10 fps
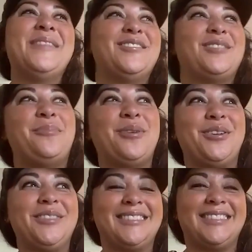So I put
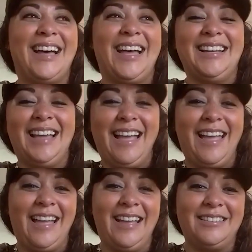her in the sled
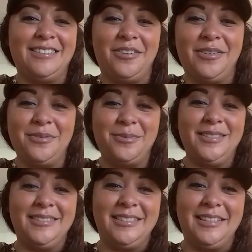and, you know, it
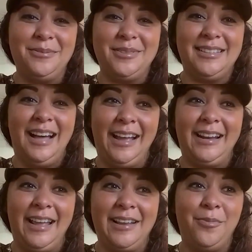was a lot.
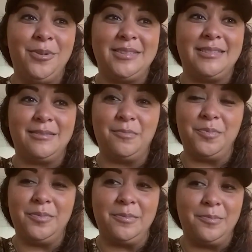I almost
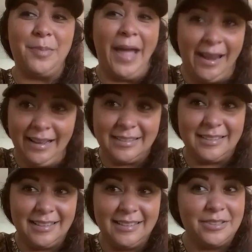panicked
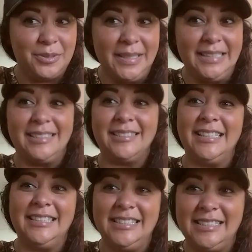a little bit
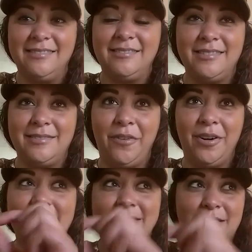because for
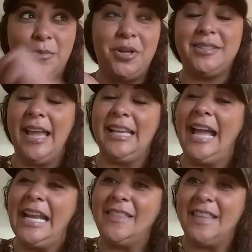a small second,
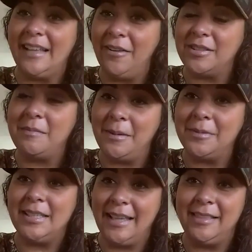I didn't think I was going to be
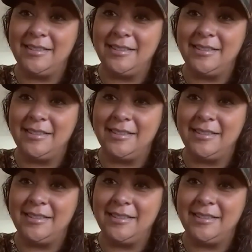able to get the